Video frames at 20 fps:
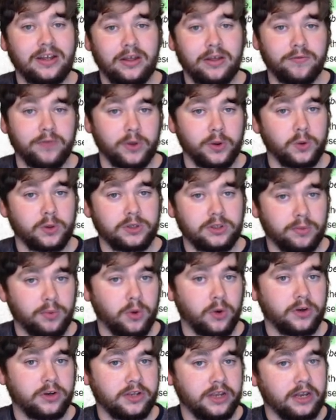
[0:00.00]
VR
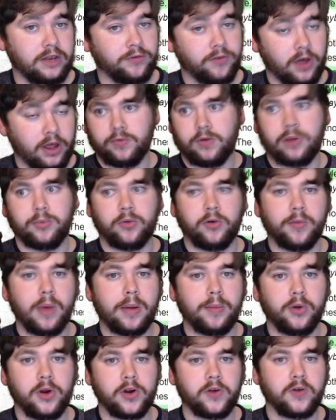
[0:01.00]
support in, if, I, if I'm
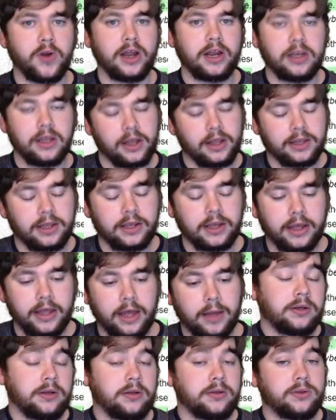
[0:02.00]
remembering correctly, I think I am.